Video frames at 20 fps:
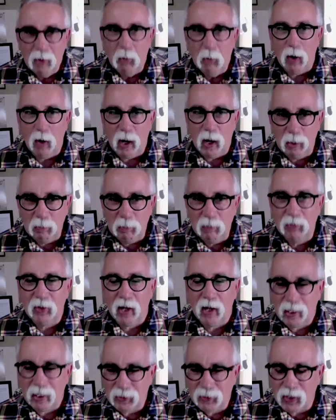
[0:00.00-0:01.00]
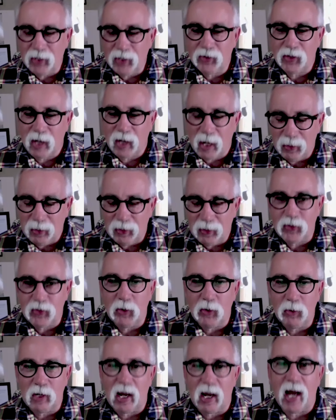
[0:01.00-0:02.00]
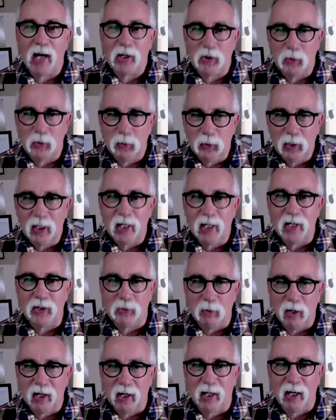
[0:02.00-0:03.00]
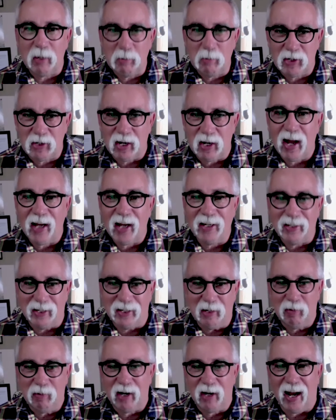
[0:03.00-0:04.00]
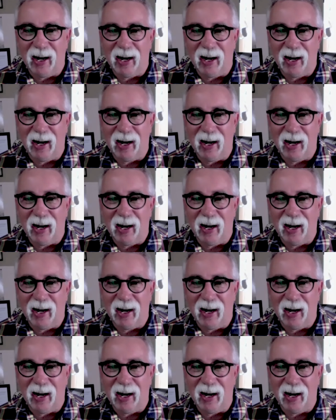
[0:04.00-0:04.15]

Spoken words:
Well, as they say, there's no catch and release when it comes to hunting, Brad.